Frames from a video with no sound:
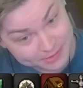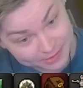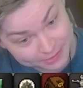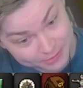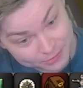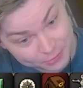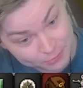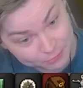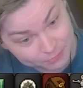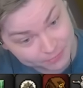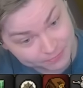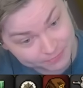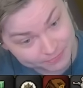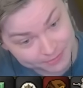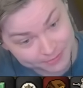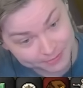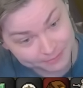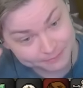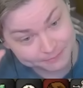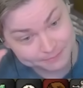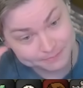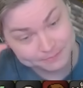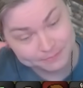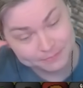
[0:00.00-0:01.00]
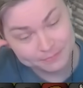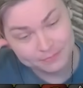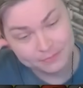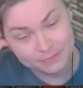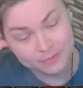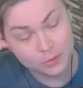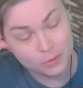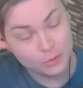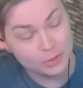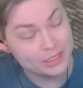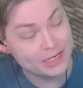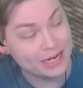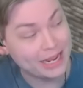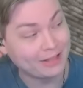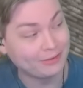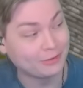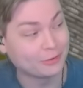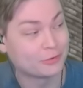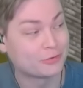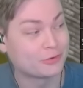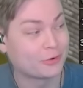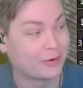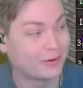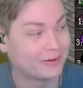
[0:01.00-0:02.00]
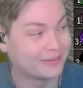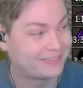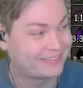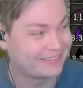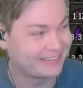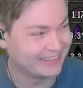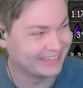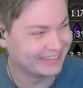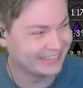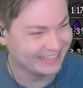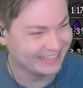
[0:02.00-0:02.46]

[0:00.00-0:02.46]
not 250. You need hella shards.